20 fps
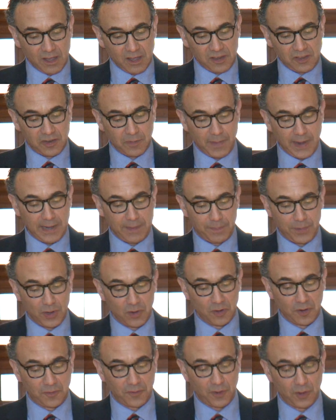To make
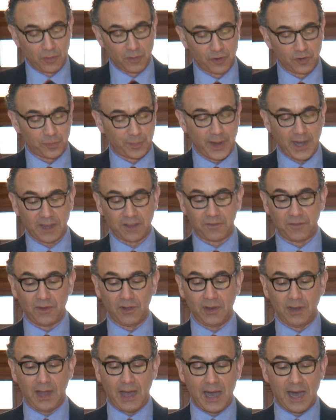beautiful,
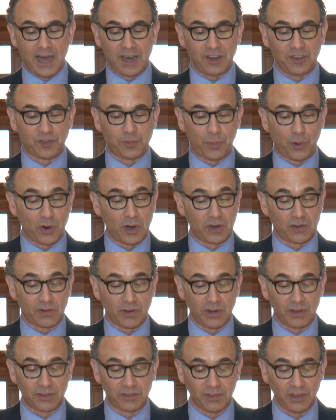respectful, honest
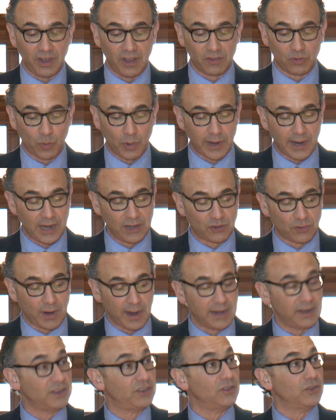portraits is what I
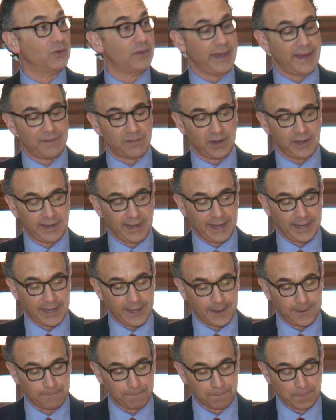try to do every
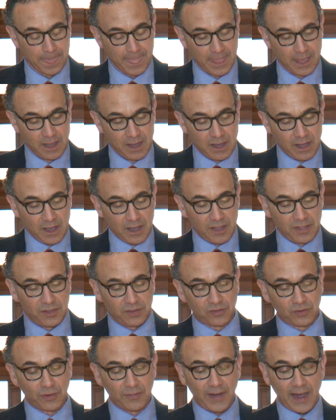day. The
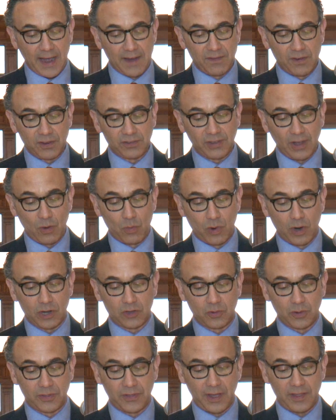survivors I
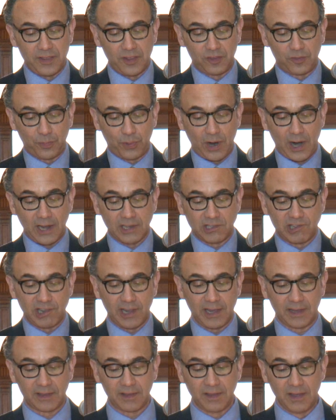worked with on this
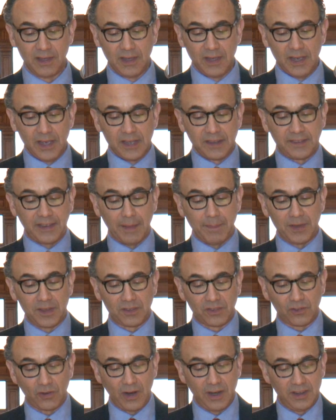project
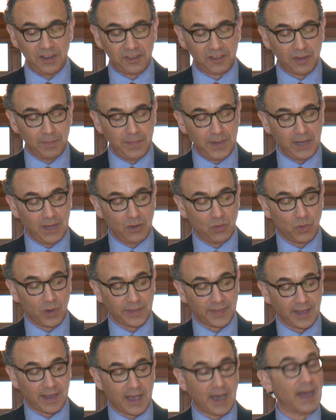demonstrated to me
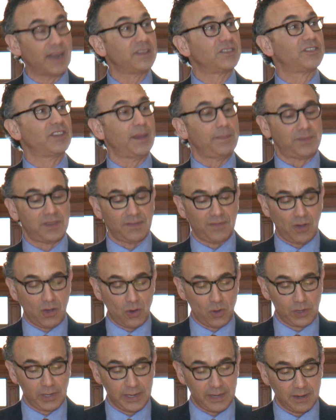what the concept of
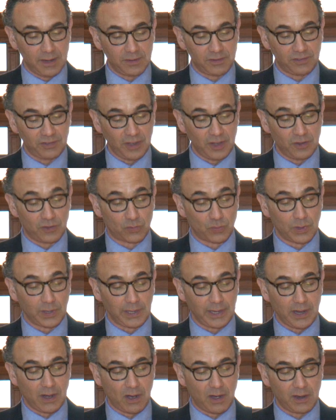holiness is
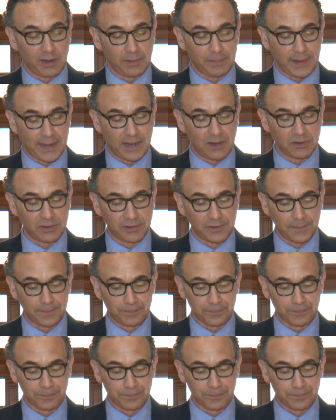really all about.